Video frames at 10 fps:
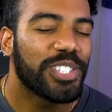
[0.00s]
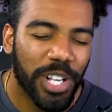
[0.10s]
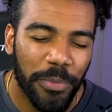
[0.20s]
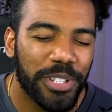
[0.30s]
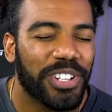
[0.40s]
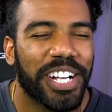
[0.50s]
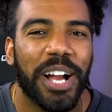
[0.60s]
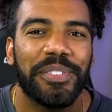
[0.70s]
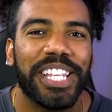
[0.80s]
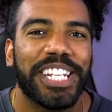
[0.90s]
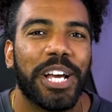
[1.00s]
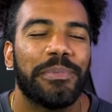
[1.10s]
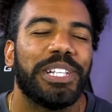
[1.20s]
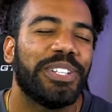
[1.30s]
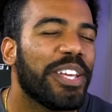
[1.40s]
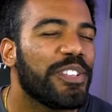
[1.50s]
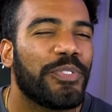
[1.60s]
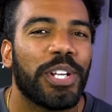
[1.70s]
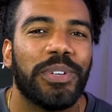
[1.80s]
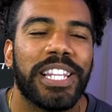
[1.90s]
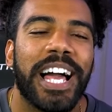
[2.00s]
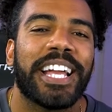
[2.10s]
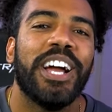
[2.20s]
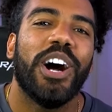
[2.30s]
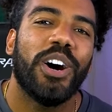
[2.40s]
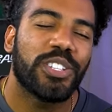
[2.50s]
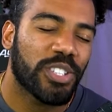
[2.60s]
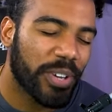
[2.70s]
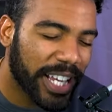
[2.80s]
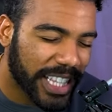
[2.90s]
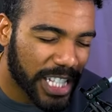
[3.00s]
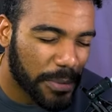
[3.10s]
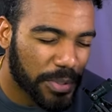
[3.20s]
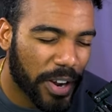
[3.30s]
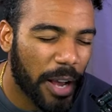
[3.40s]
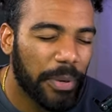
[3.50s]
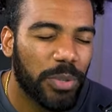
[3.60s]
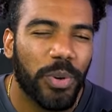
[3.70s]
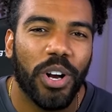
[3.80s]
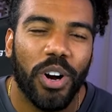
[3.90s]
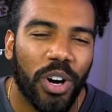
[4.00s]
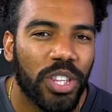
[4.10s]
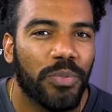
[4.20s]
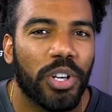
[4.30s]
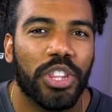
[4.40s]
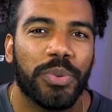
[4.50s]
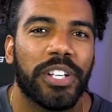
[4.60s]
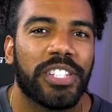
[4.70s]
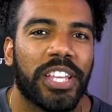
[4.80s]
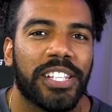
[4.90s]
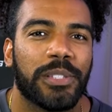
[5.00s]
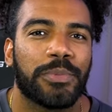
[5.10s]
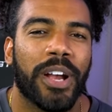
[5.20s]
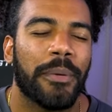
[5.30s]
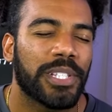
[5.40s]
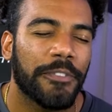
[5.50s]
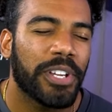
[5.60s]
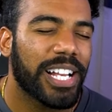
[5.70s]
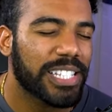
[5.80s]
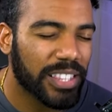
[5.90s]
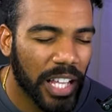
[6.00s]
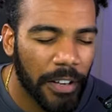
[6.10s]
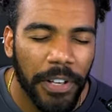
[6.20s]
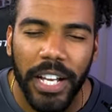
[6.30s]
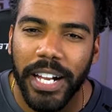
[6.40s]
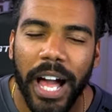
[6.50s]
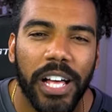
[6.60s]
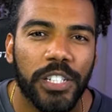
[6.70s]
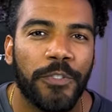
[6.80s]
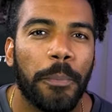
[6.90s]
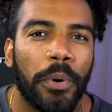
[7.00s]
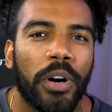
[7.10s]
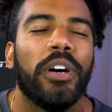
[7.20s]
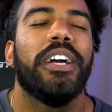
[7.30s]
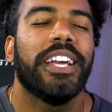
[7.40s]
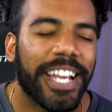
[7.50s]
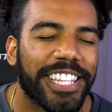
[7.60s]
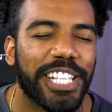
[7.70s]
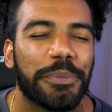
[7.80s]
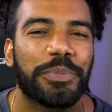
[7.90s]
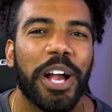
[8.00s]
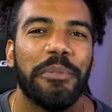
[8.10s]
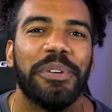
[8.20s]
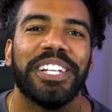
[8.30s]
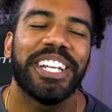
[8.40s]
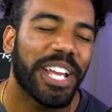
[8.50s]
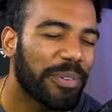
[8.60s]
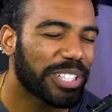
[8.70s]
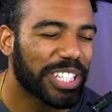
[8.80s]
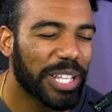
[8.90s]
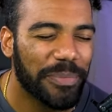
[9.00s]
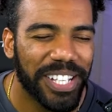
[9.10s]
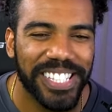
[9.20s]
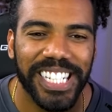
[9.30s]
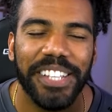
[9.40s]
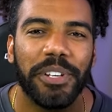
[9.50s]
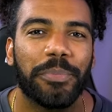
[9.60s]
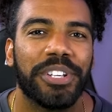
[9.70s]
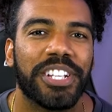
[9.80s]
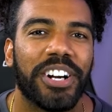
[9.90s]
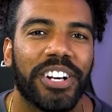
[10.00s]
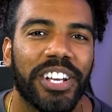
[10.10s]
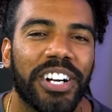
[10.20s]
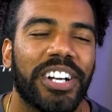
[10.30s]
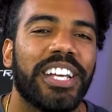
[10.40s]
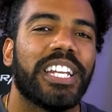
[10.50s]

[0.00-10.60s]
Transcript: So be sure to comment that down below. Leave this video a like. Also, hit that subscribe button. We are on the road to 300,000 subscribers. And if you guys love college football, hit that subscribe button. And with all that being said, I love and appreciate all y'all.